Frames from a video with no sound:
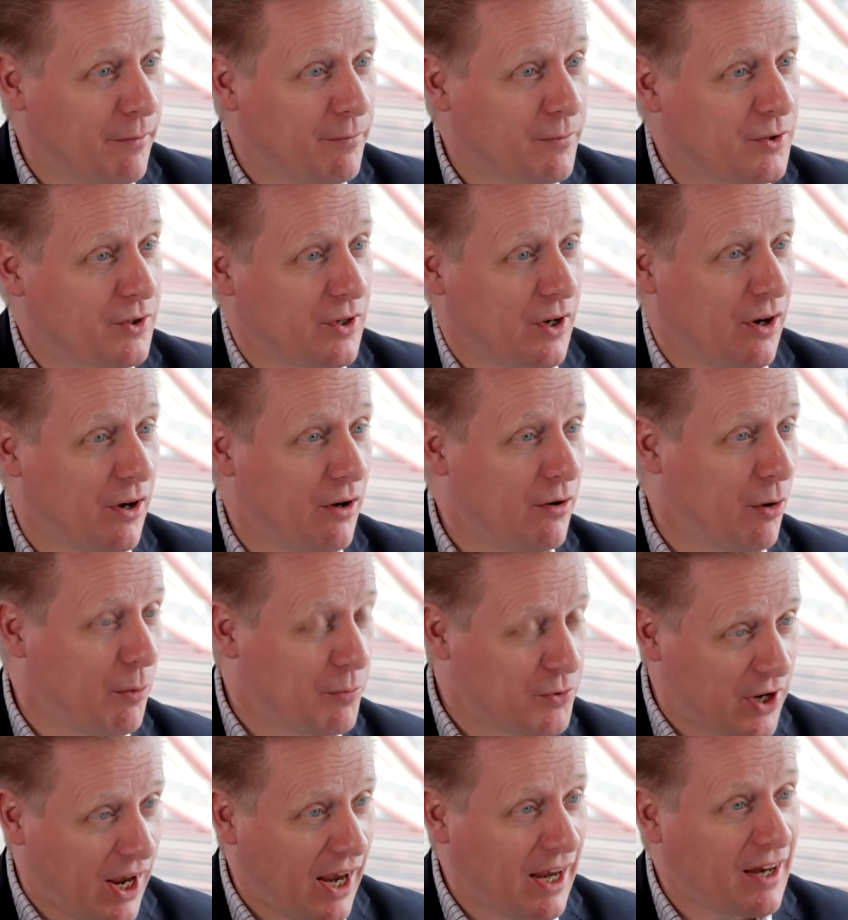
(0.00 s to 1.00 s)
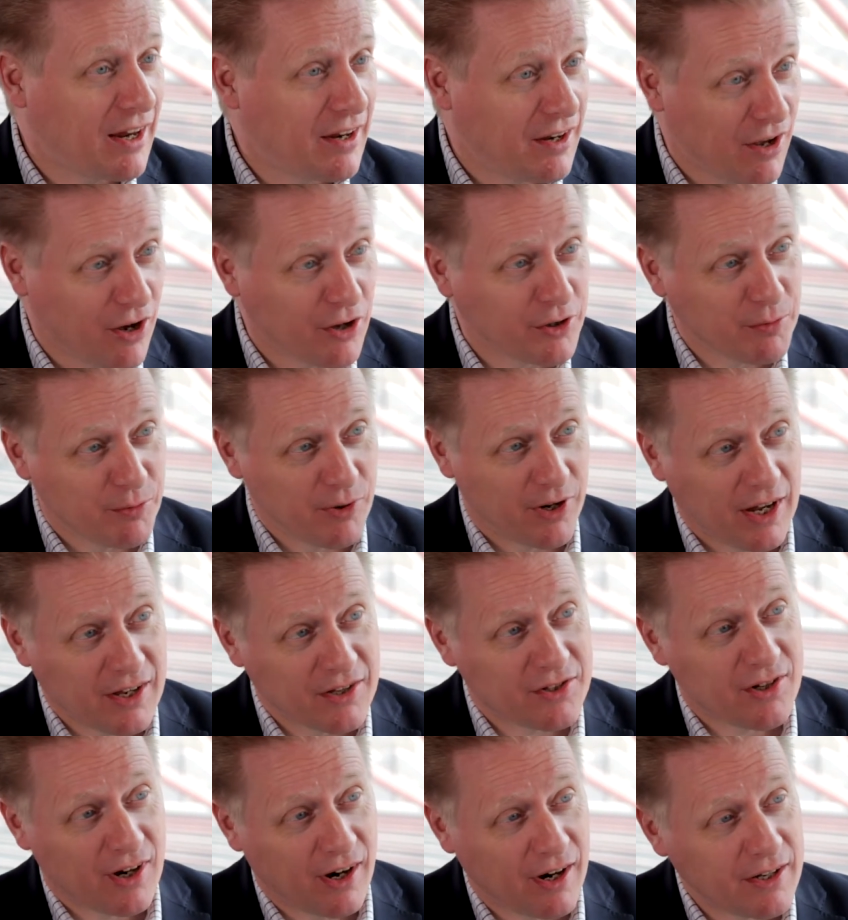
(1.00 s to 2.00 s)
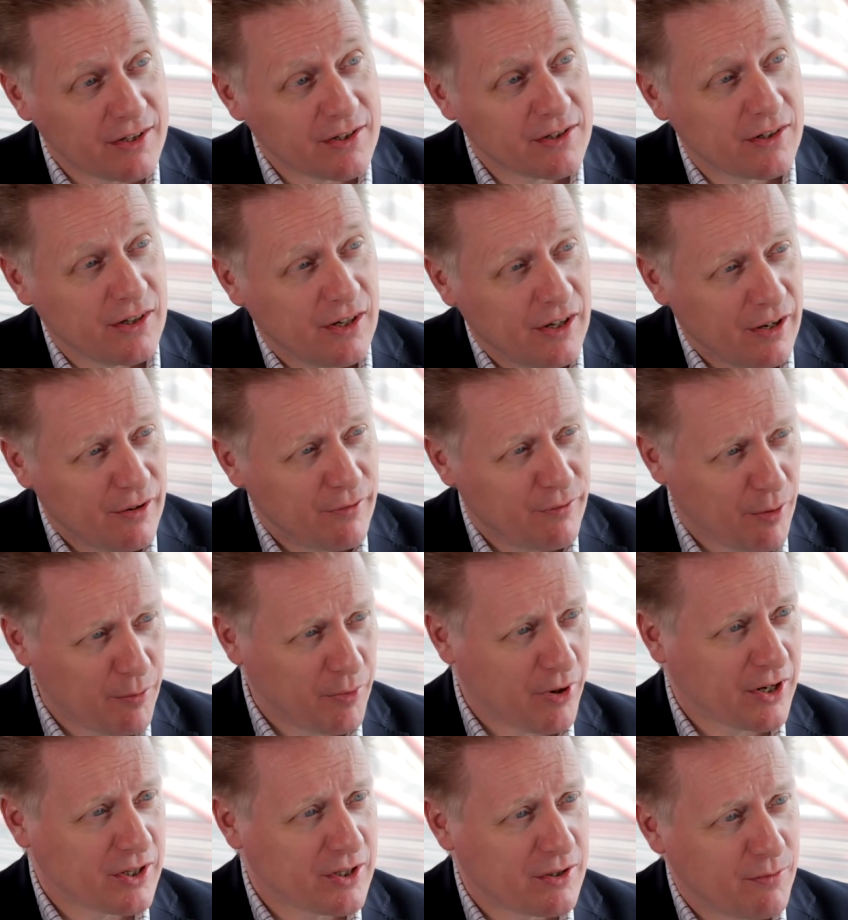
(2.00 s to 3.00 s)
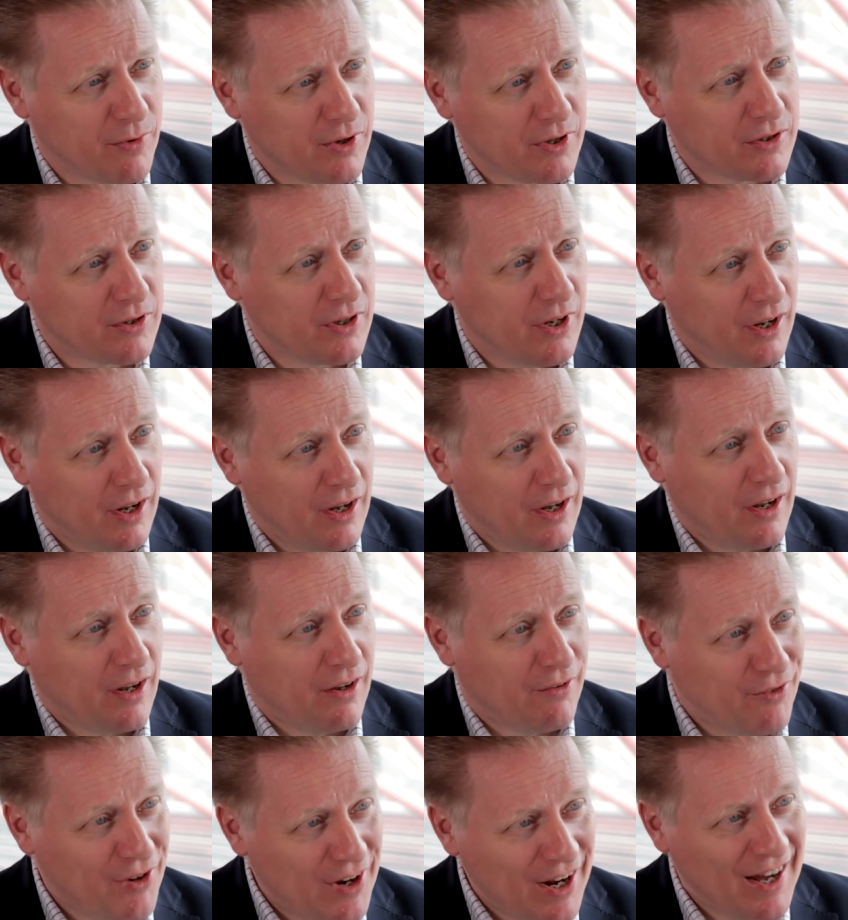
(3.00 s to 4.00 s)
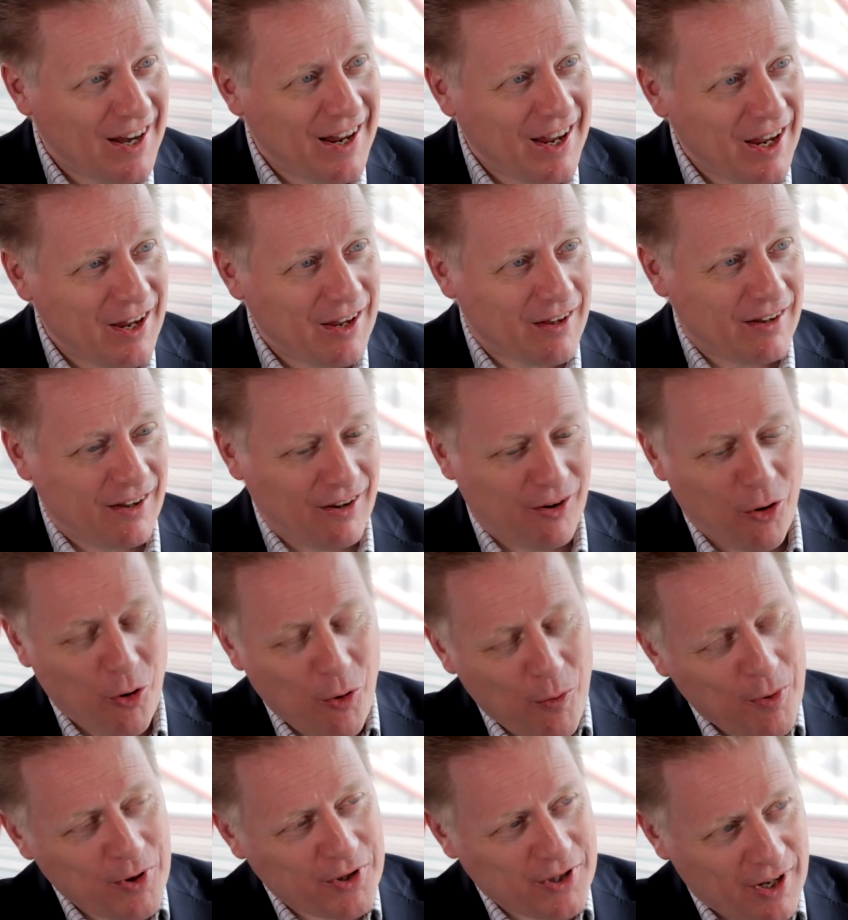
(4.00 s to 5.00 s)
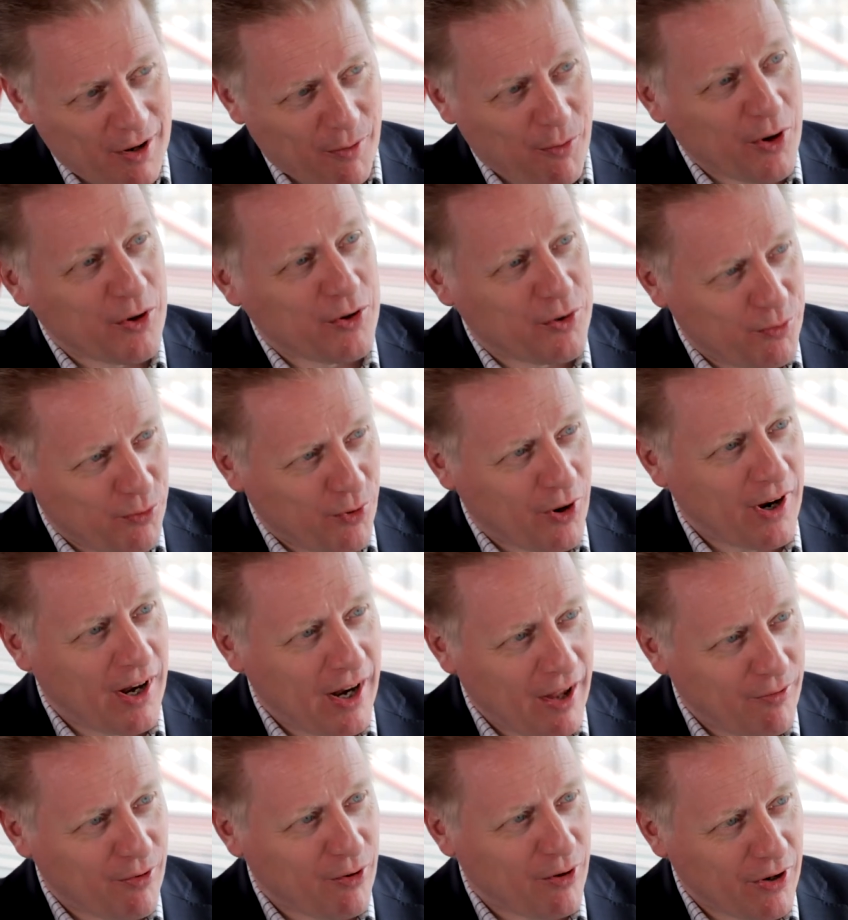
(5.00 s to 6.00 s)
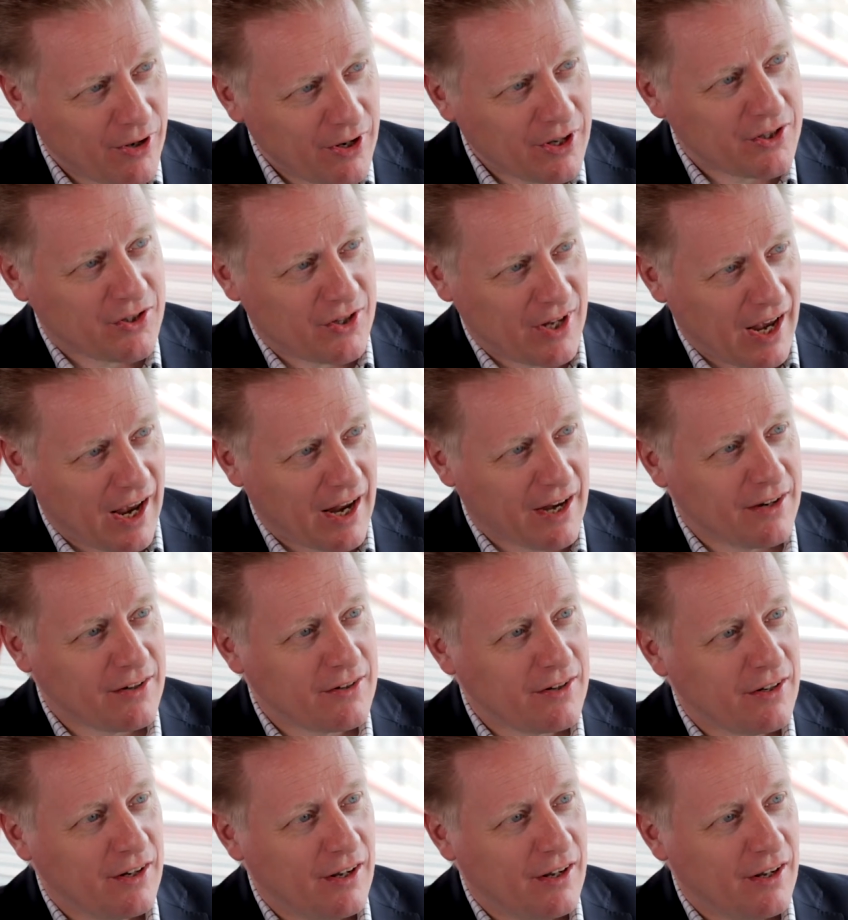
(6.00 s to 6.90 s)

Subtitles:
So obtaining the ultimate insights from customers, really almost at a one-to-one level, understand